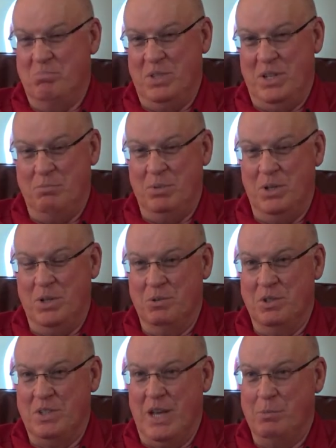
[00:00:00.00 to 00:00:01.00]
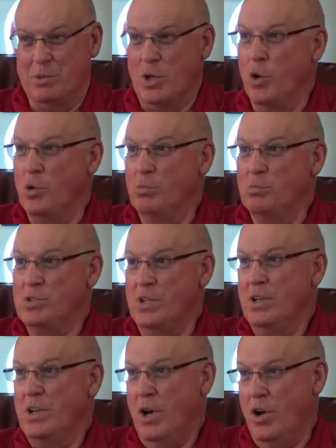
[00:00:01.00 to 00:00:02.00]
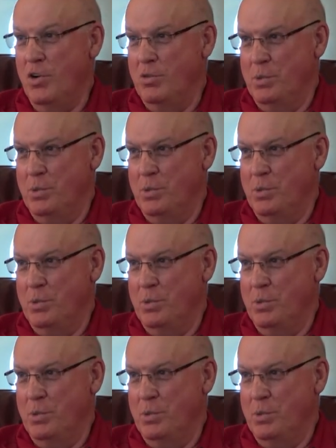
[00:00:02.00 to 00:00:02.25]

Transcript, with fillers: set put on one time was Holmes Hog